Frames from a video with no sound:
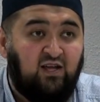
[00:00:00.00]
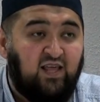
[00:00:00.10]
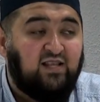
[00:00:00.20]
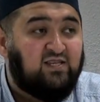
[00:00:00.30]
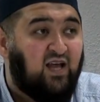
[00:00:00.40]

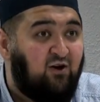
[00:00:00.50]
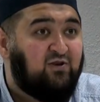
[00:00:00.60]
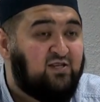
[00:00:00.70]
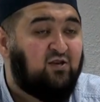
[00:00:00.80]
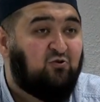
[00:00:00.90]
That sound
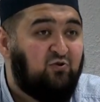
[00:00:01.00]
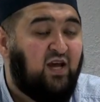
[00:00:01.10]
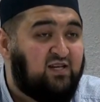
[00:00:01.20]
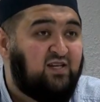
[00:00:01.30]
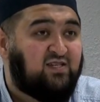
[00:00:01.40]
is a
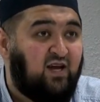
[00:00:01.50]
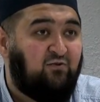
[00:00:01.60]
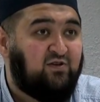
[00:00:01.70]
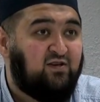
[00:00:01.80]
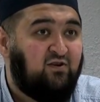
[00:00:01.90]
created
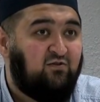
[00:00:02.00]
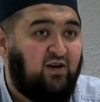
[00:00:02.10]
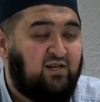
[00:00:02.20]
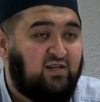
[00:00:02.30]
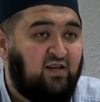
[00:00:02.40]
sound,
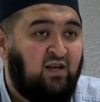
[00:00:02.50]
right?